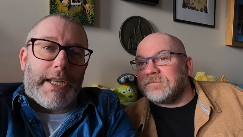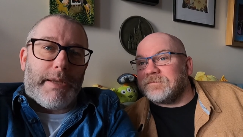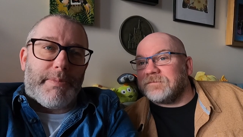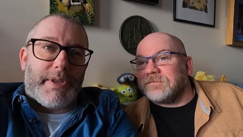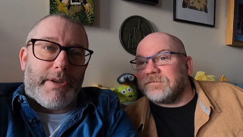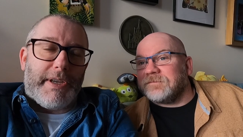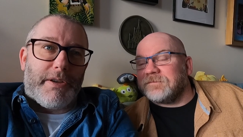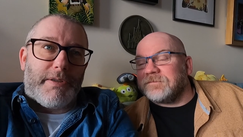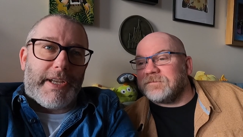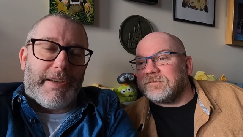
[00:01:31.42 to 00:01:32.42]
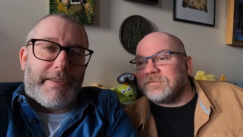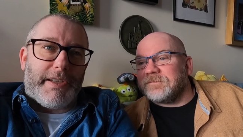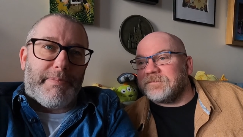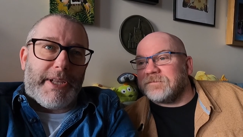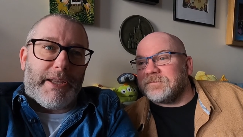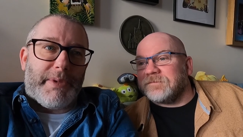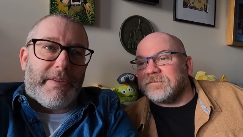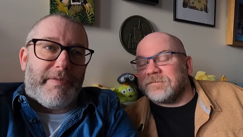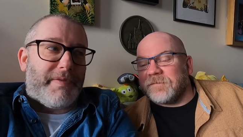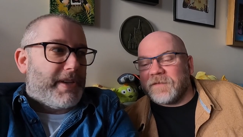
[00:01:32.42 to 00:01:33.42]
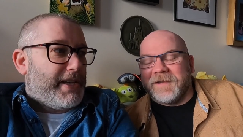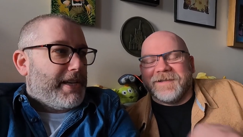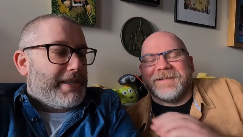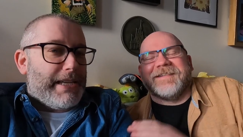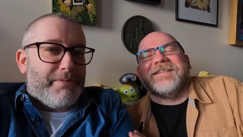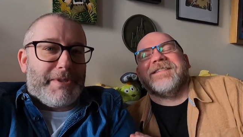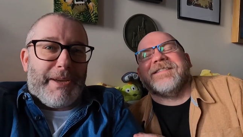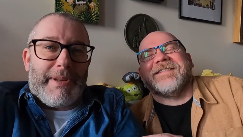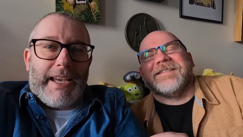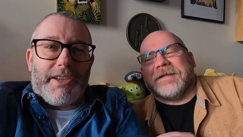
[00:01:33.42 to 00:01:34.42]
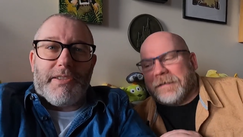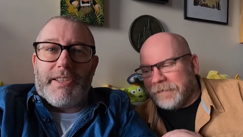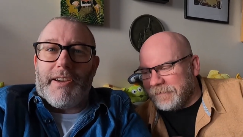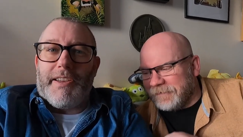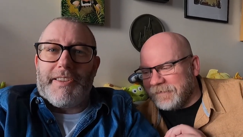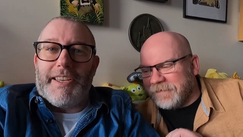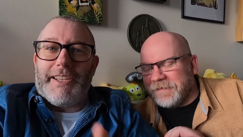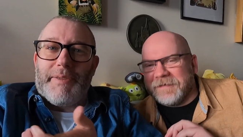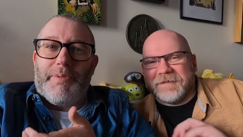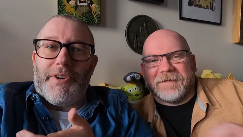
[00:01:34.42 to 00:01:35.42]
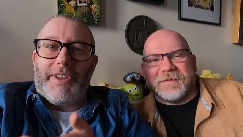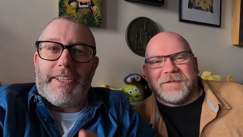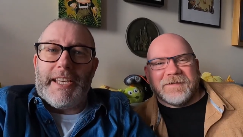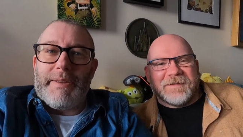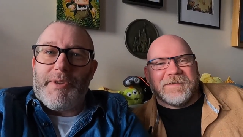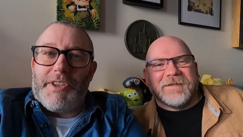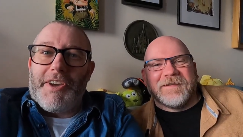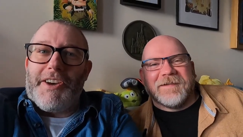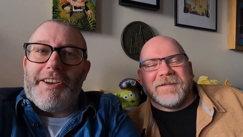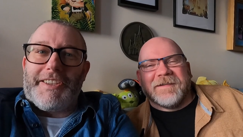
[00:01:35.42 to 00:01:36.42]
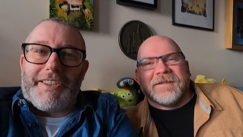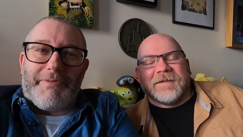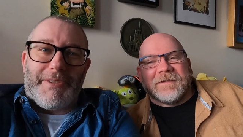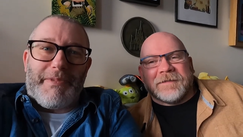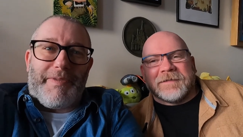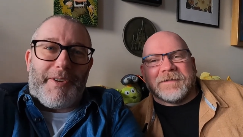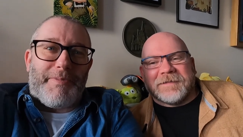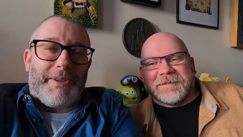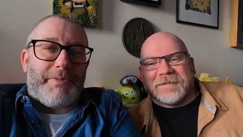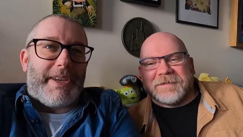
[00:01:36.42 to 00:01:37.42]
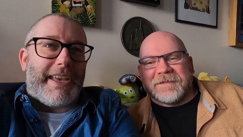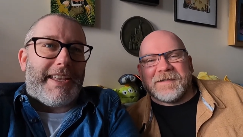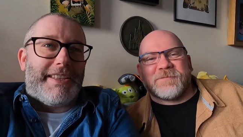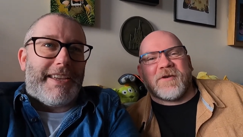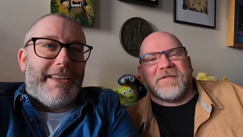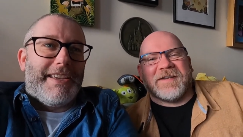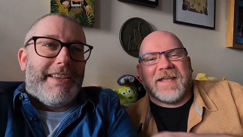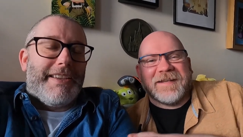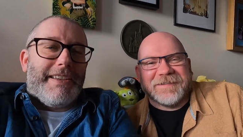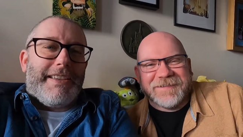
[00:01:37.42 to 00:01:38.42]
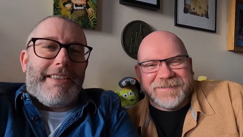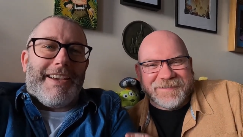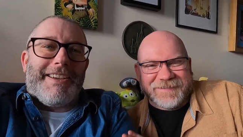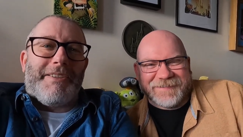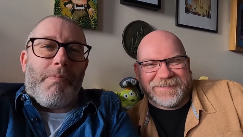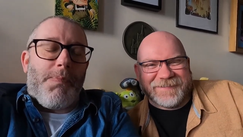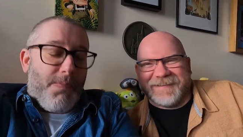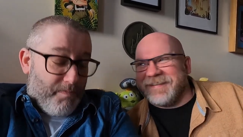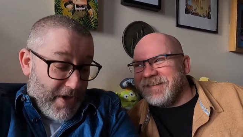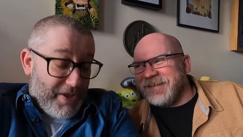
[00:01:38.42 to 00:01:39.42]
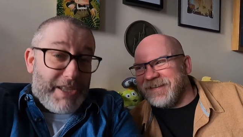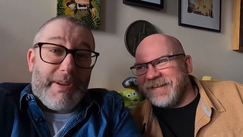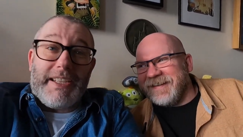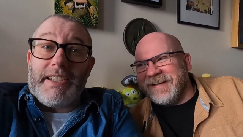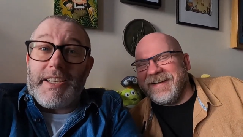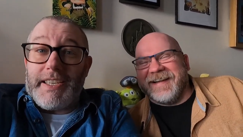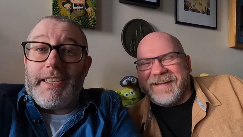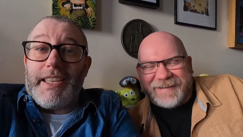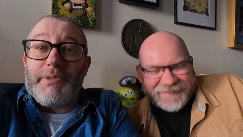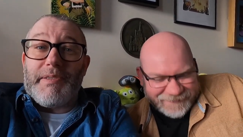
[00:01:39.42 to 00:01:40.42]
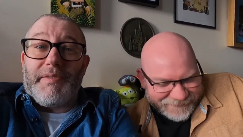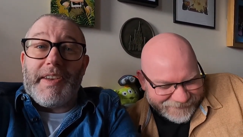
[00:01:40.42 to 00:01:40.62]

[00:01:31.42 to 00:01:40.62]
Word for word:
Speaker 1: denim. So he called out a little bit of double denim action. So I said I'd put on a denim shirt when we film this weekend. He's breathing in. Yeah no, this one is actually this one